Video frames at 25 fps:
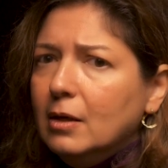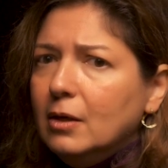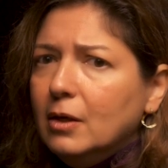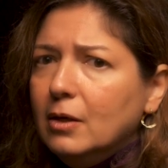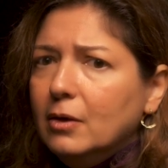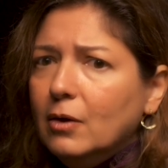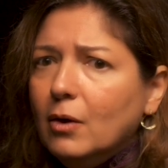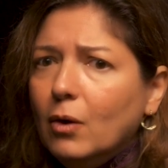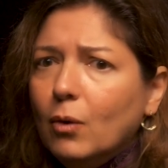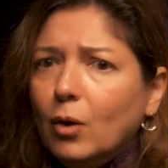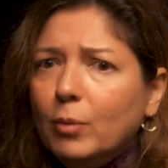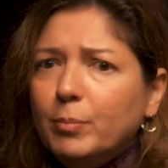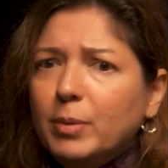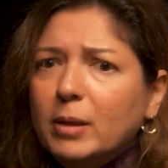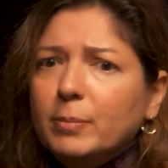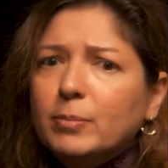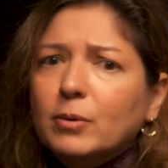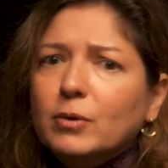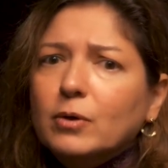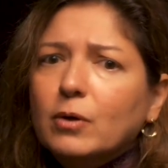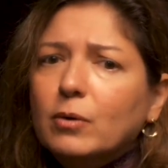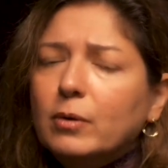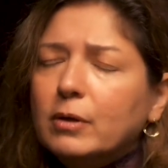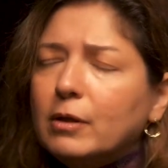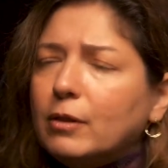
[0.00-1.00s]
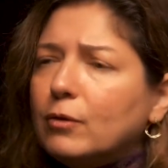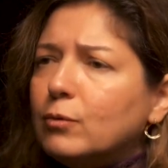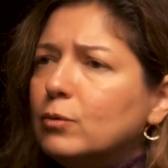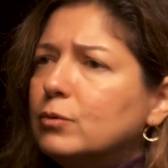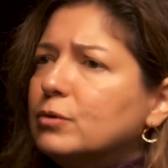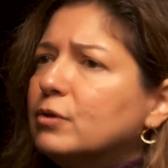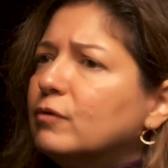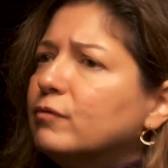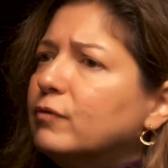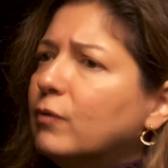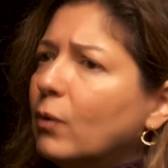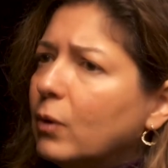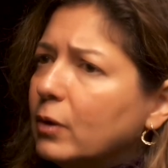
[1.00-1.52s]
you know, or people going through
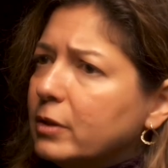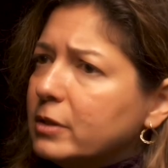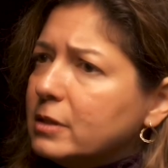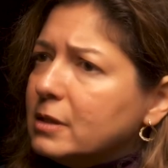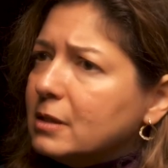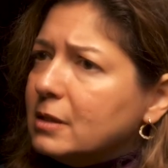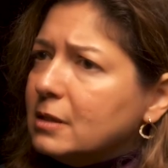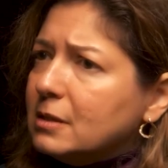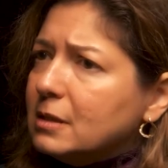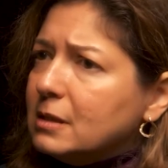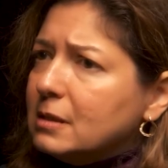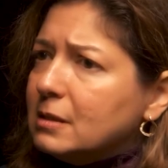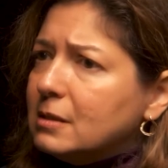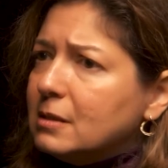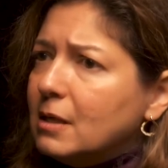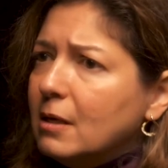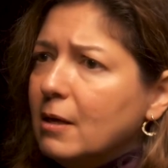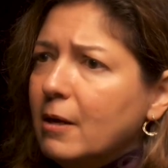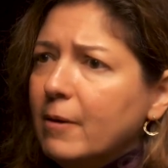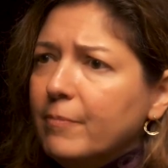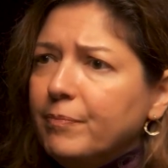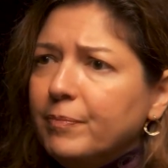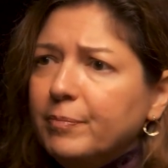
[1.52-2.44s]
divorces,